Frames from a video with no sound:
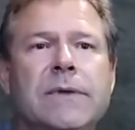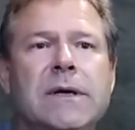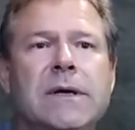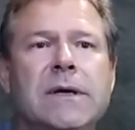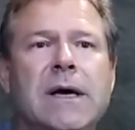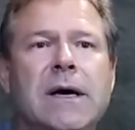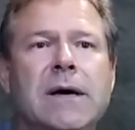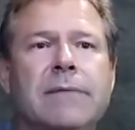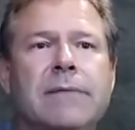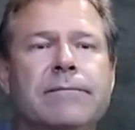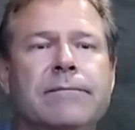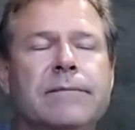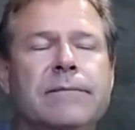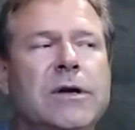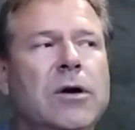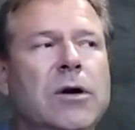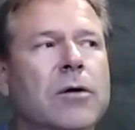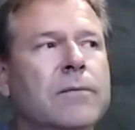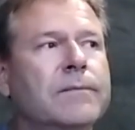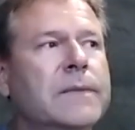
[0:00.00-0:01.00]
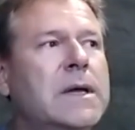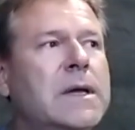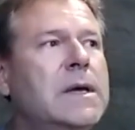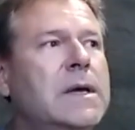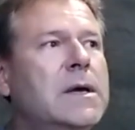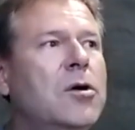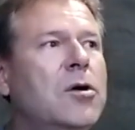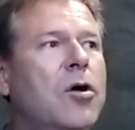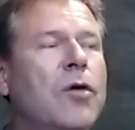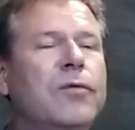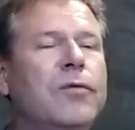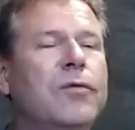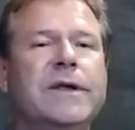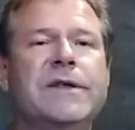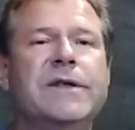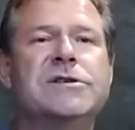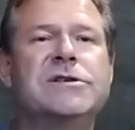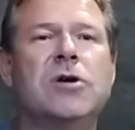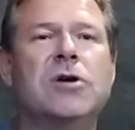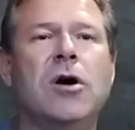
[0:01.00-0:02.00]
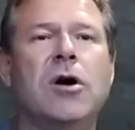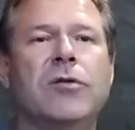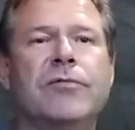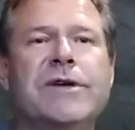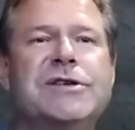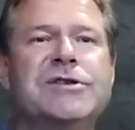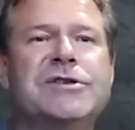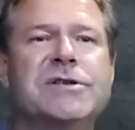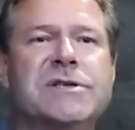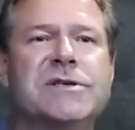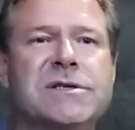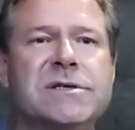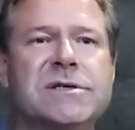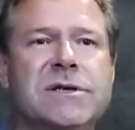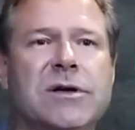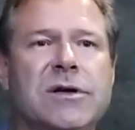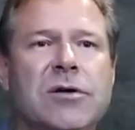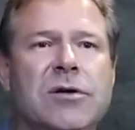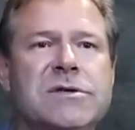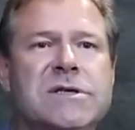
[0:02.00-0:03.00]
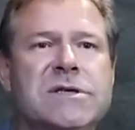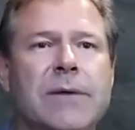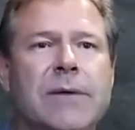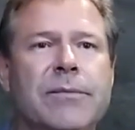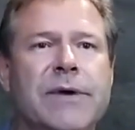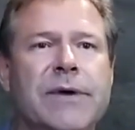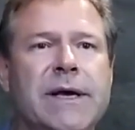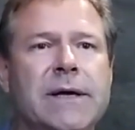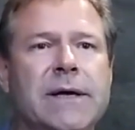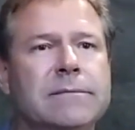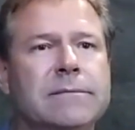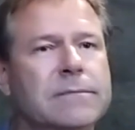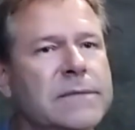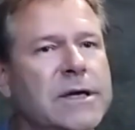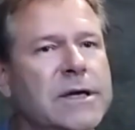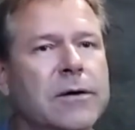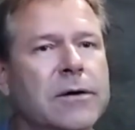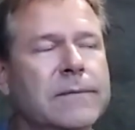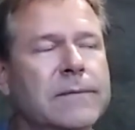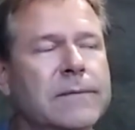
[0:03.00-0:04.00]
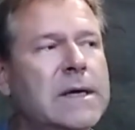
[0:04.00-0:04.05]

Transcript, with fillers: Um, you know, hopefully the song reaches you know somebody, and you know,